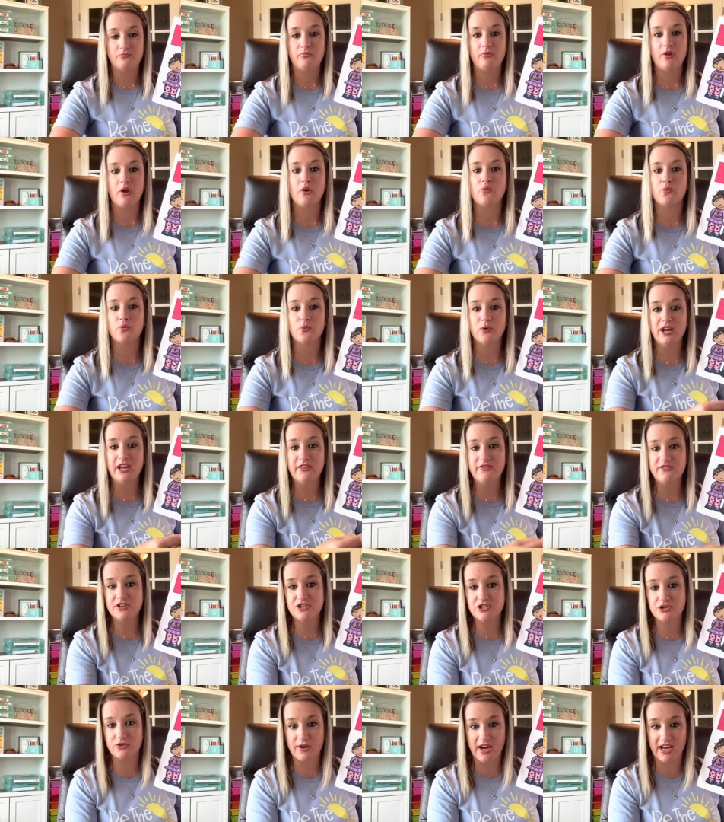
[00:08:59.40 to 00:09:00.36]
read the
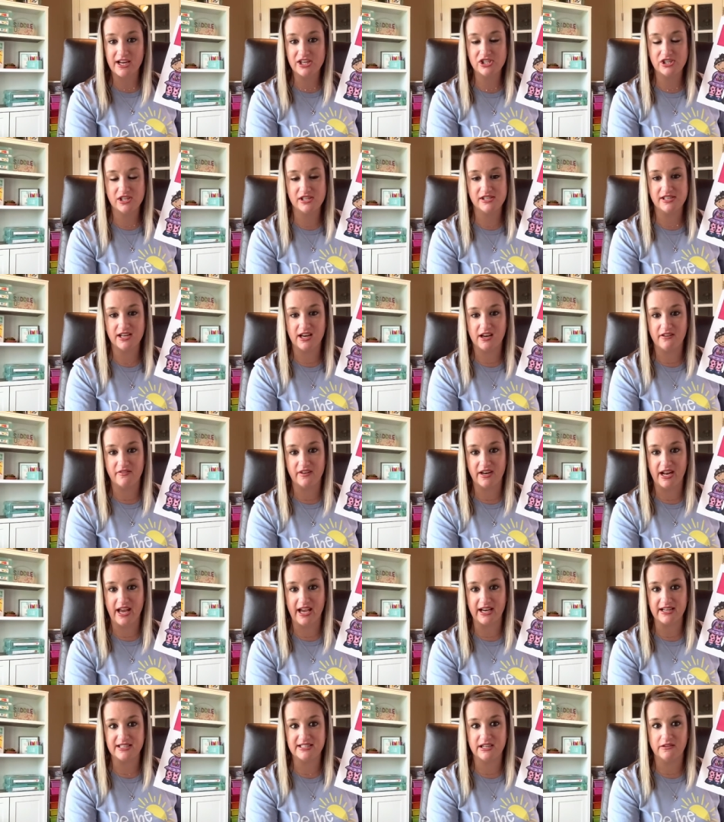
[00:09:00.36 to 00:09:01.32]
directions of an
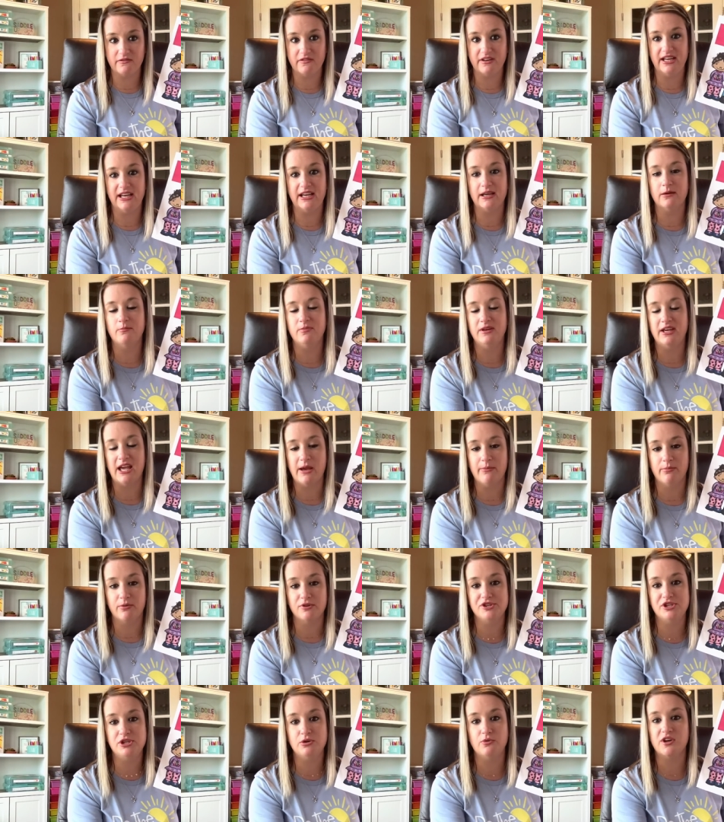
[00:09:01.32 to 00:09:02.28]
activity and be
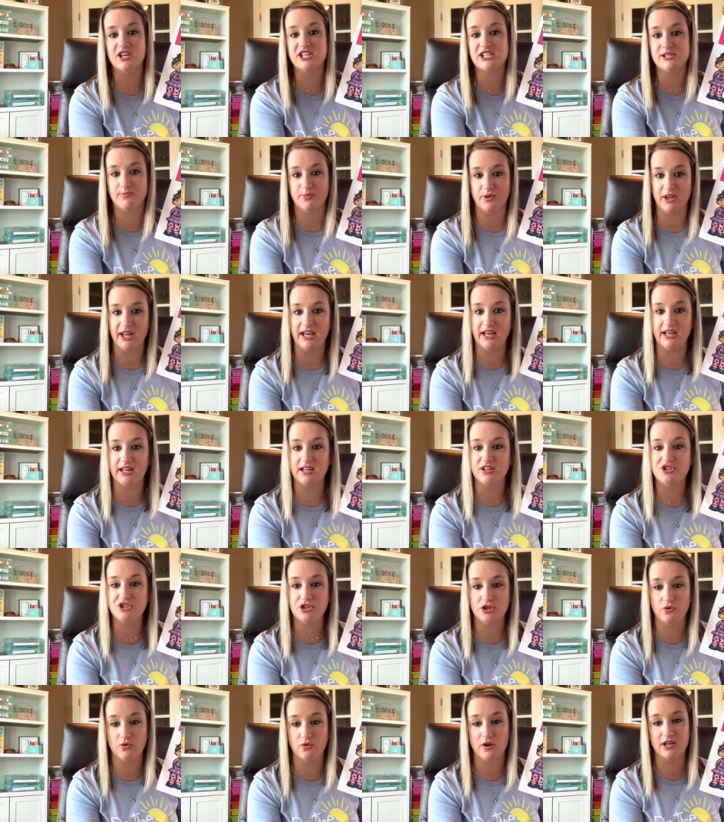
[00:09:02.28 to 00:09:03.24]
able to explain it
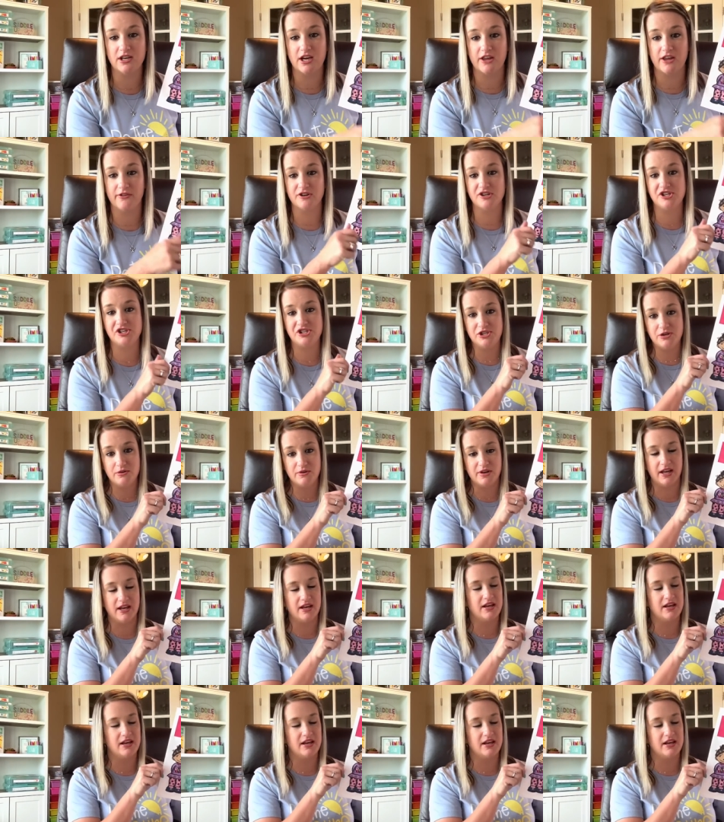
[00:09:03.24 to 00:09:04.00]
to another student.